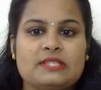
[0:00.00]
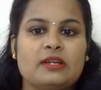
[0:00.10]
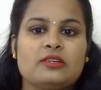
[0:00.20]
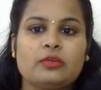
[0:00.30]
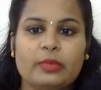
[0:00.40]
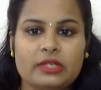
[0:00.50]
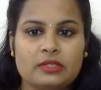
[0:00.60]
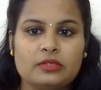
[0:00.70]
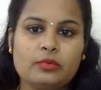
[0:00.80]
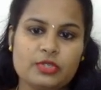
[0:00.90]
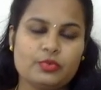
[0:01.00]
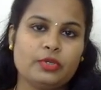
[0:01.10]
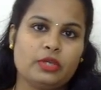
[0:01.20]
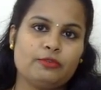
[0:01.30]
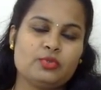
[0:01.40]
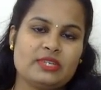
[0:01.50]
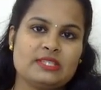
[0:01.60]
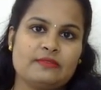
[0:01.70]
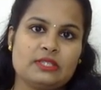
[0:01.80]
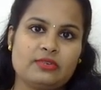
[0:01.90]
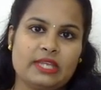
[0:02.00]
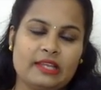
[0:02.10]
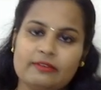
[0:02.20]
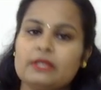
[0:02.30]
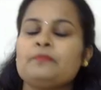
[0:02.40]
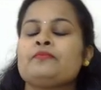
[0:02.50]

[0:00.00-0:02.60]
100, which would give you 373 Kelvin,